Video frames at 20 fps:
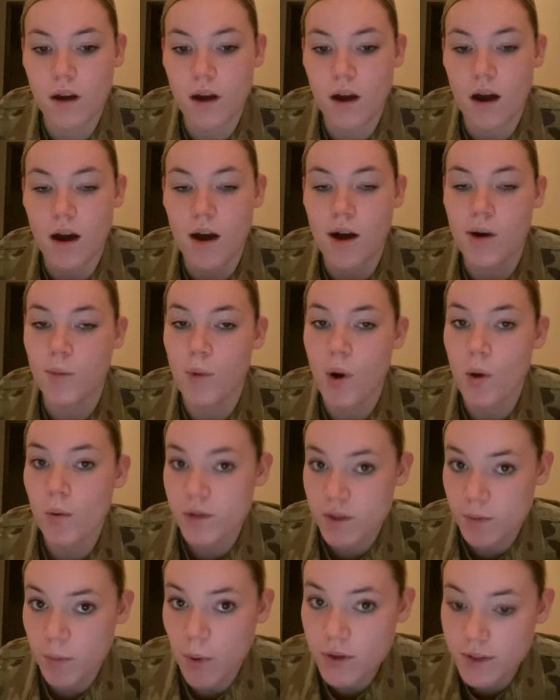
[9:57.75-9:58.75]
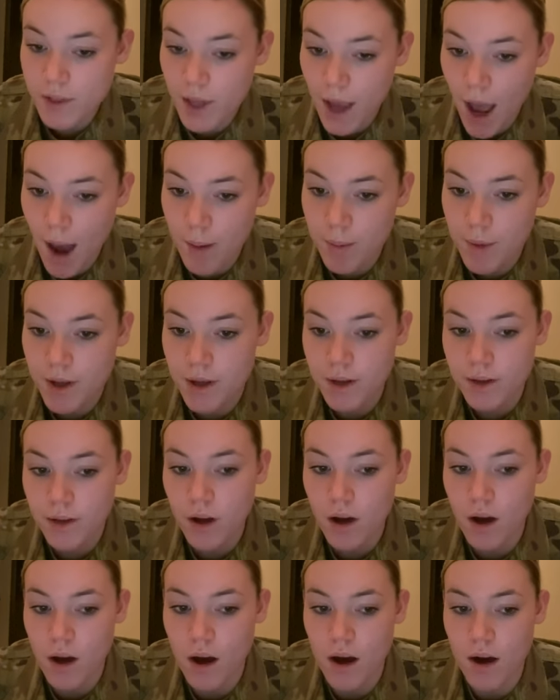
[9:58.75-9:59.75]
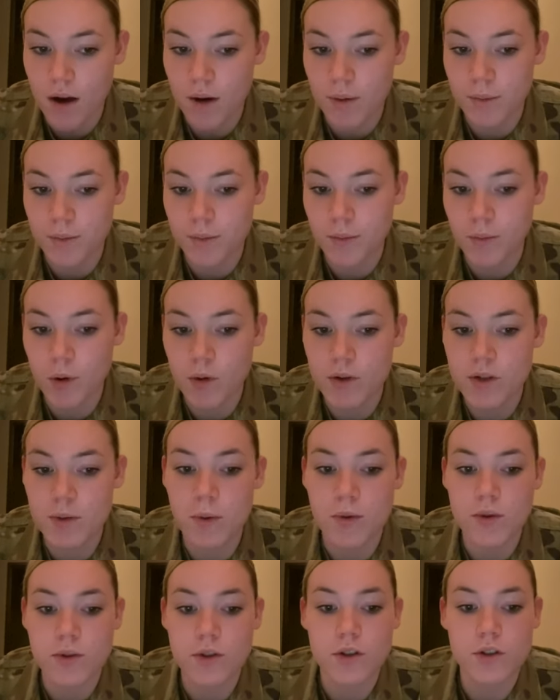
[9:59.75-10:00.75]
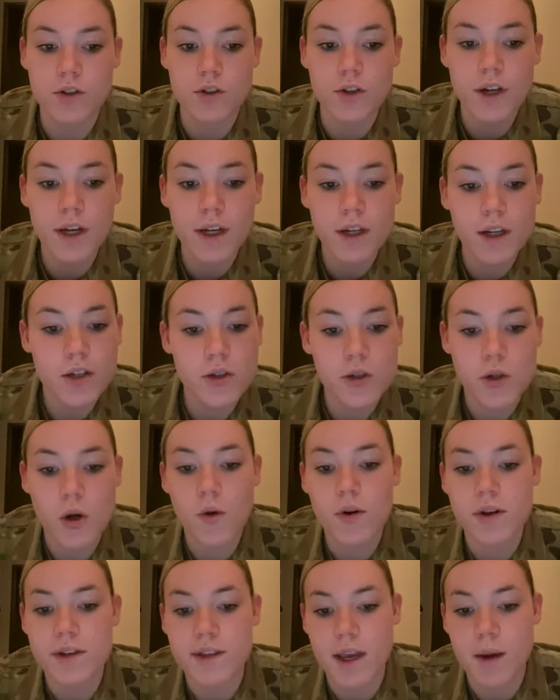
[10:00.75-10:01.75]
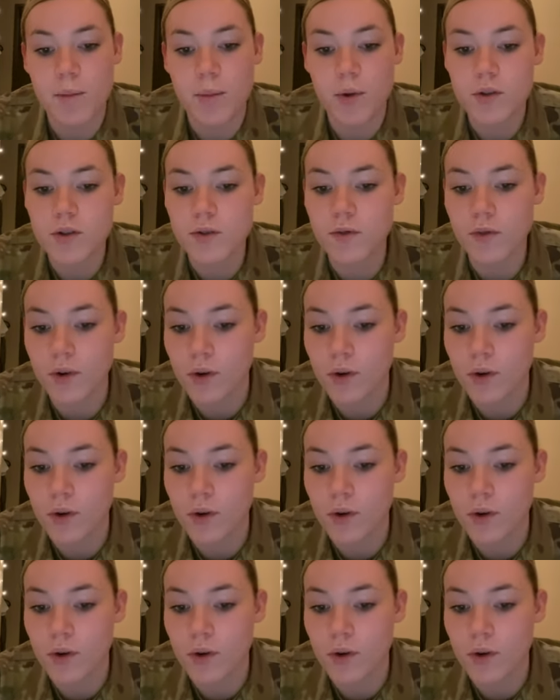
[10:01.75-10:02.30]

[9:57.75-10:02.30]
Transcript: Um, what was supposed to happen, um, we were supposed to train and show examples for